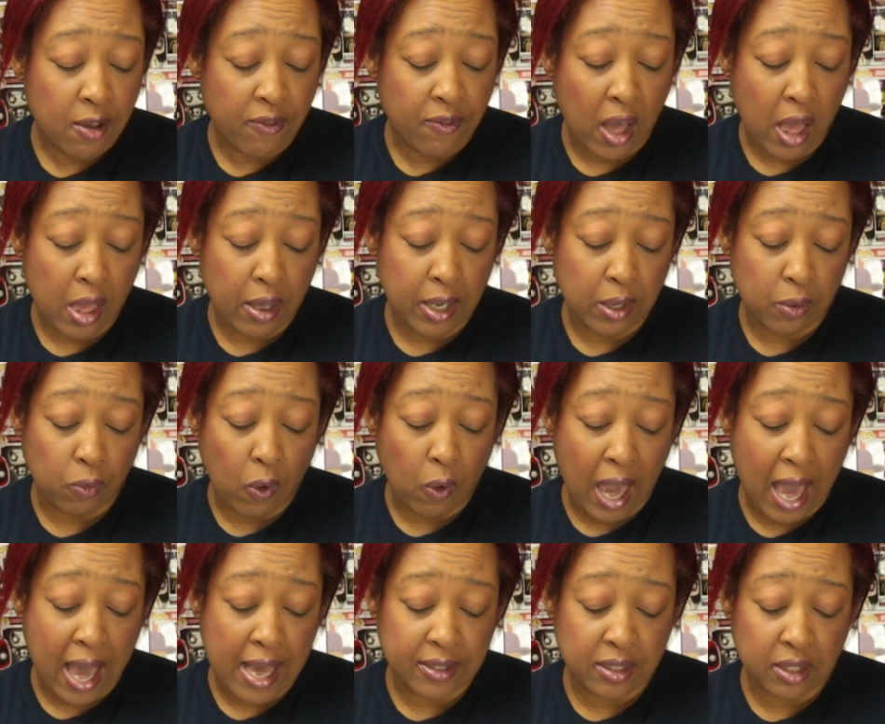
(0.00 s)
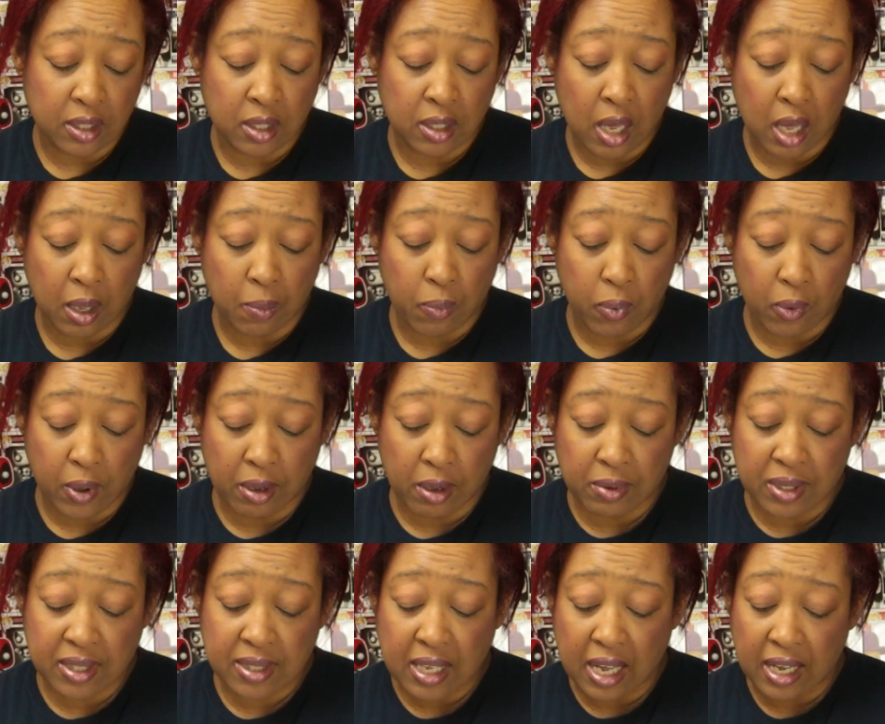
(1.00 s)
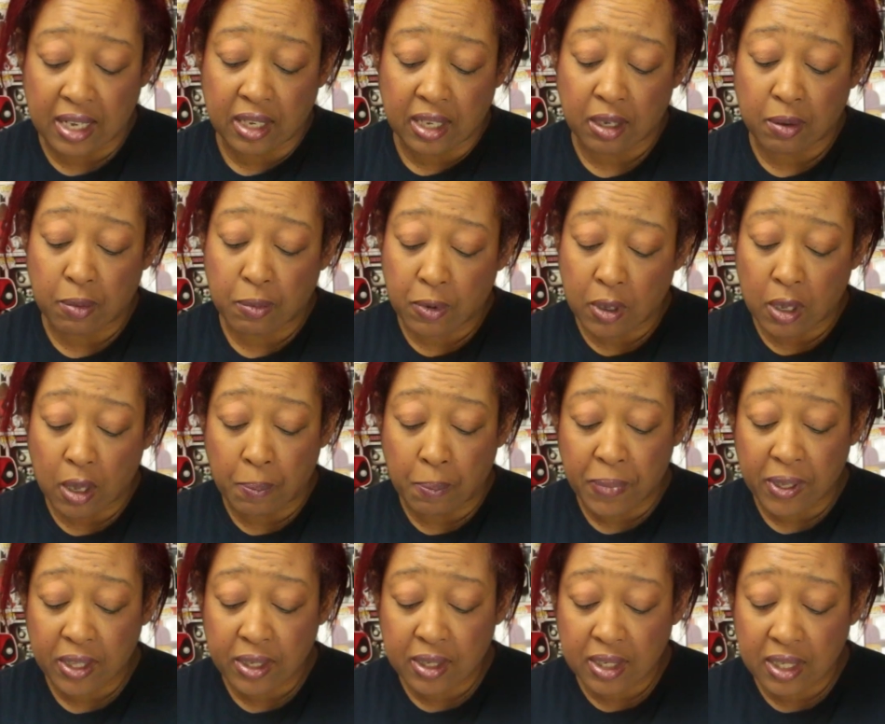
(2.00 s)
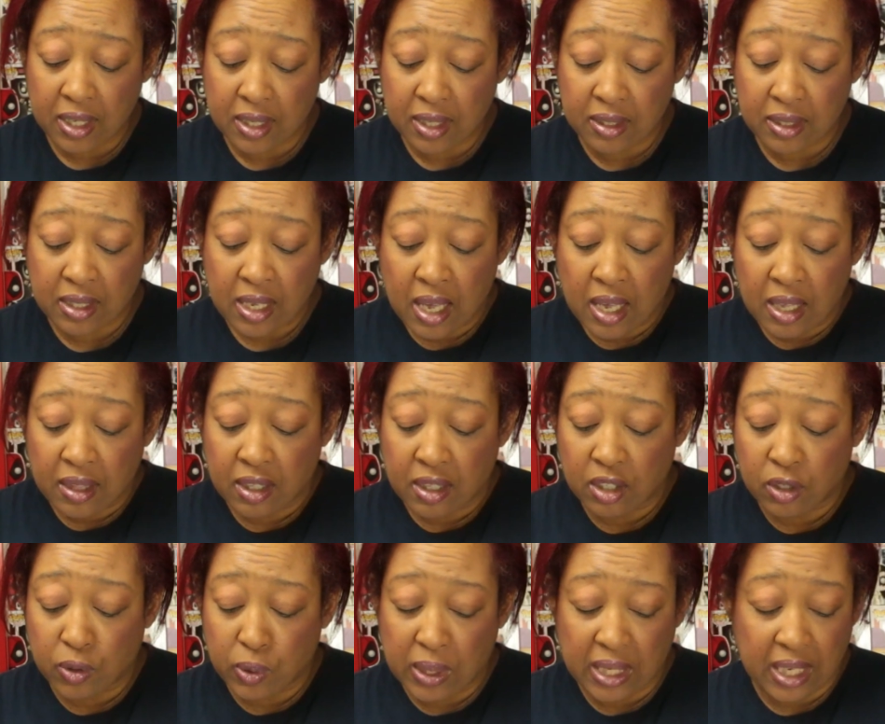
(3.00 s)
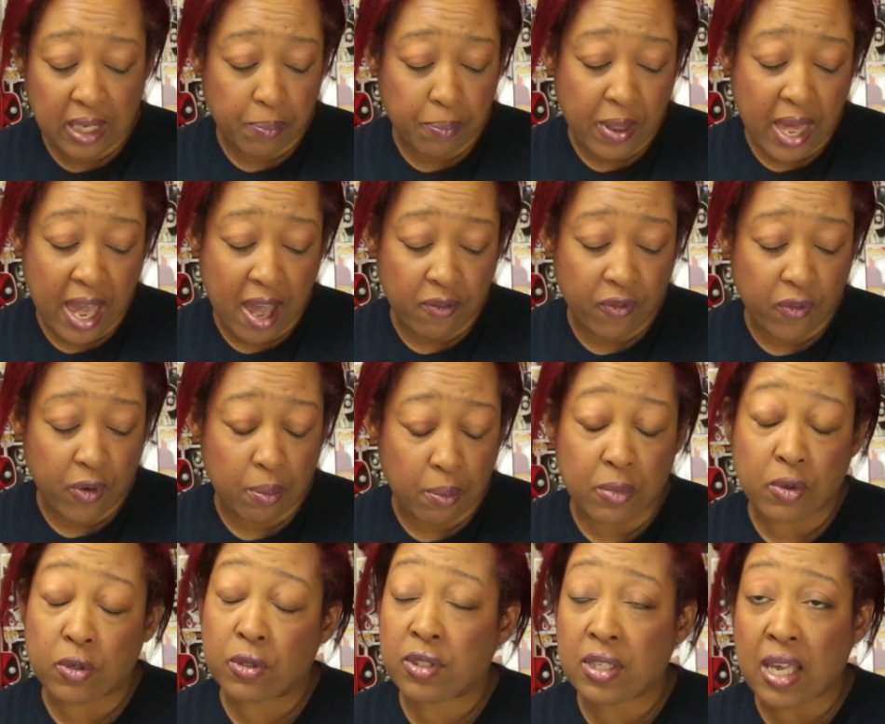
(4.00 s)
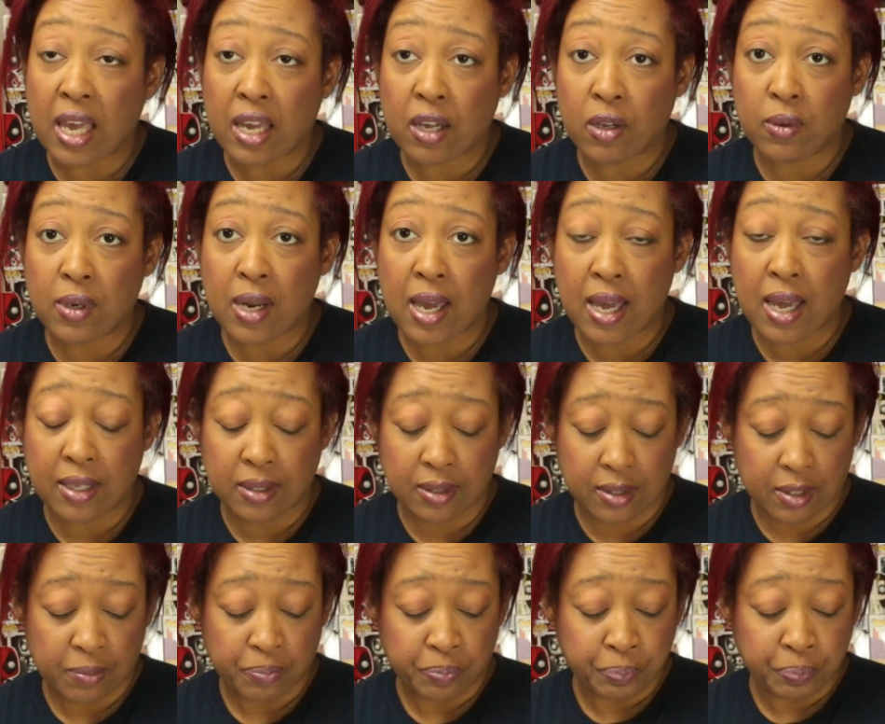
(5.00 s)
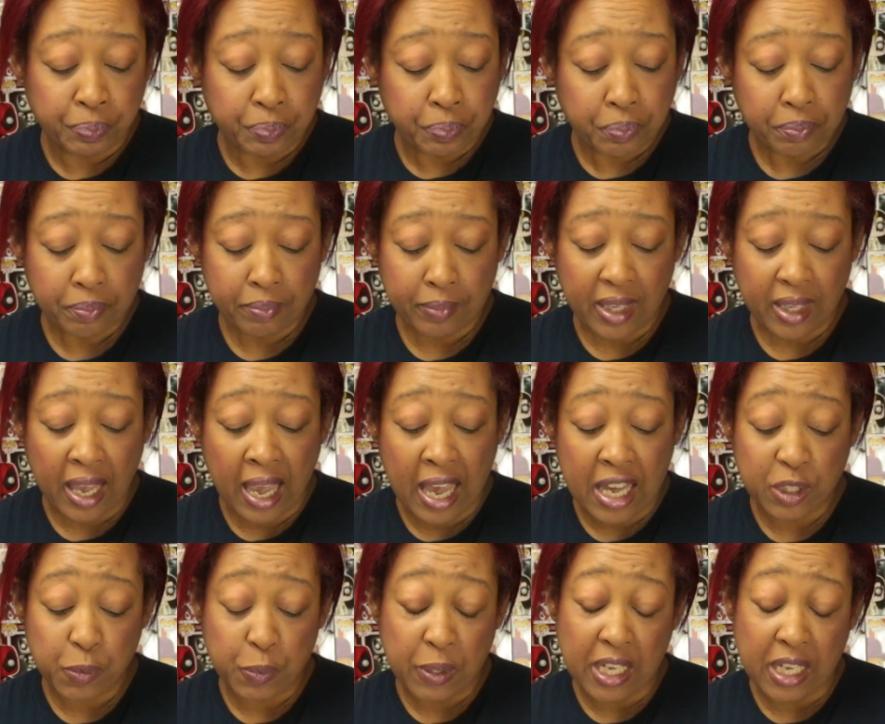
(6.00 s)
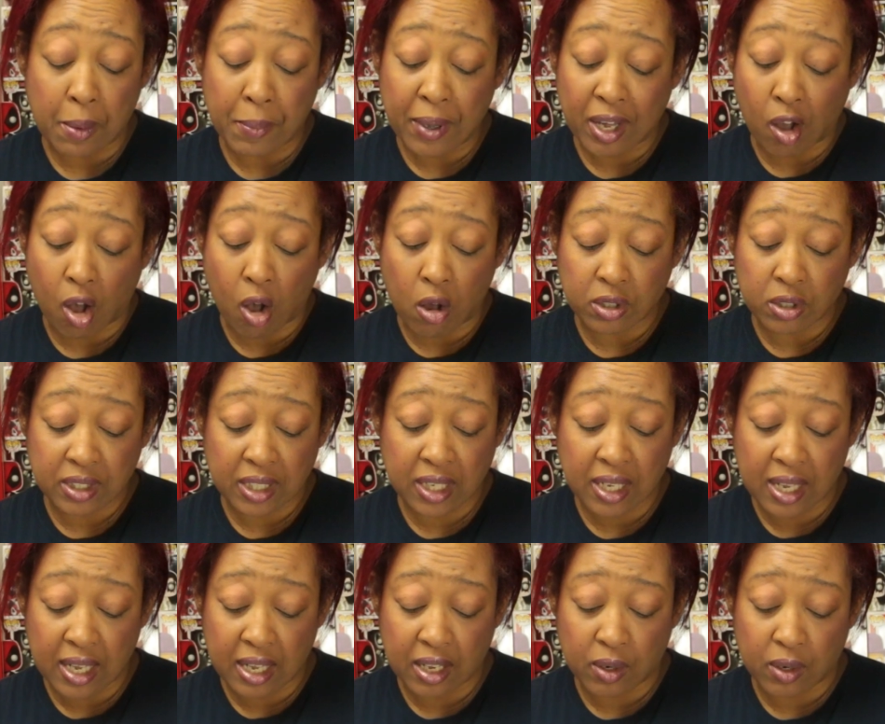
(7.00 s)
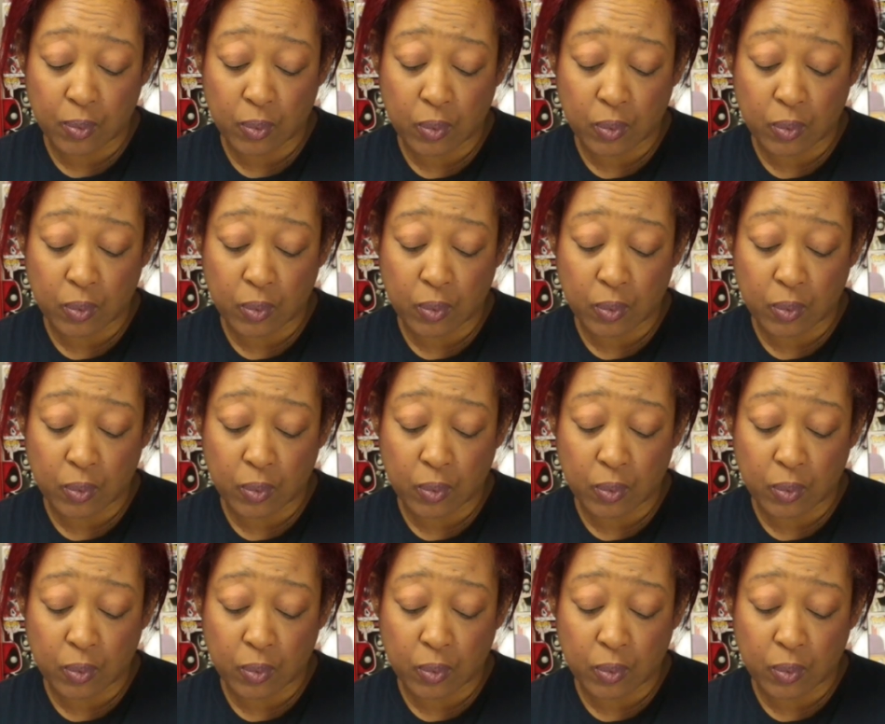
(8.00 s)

Following Raz, a young boy with psychic abilities, the unique platformer Psychonauts has become a cult hit.